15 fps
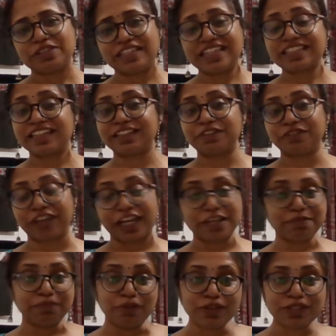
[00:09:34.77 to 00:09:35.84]
These are the
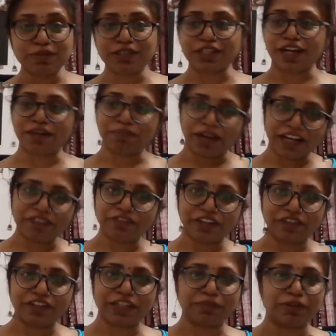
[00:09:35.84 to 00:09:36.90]
five books which are my favorite